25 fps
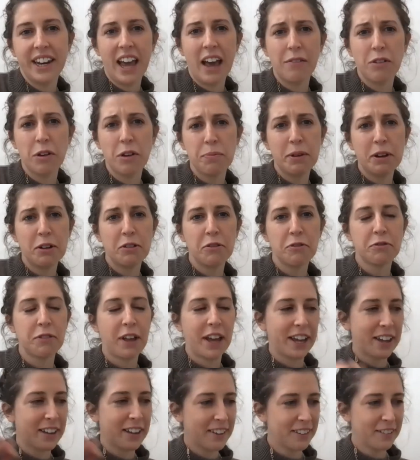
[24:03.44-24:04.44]
and have a bit of
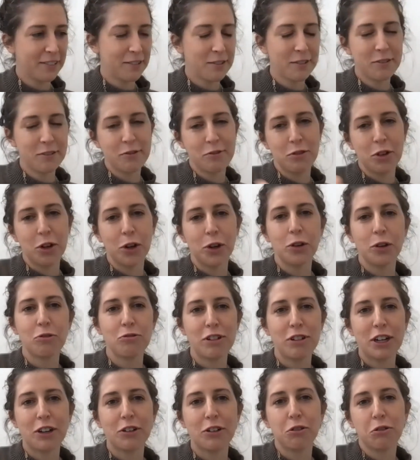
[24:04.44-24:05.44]
like
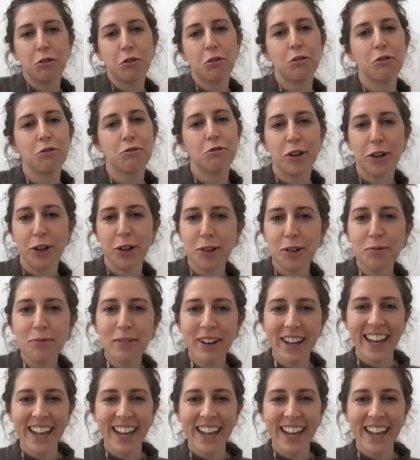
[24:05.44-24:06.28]
wriggle room.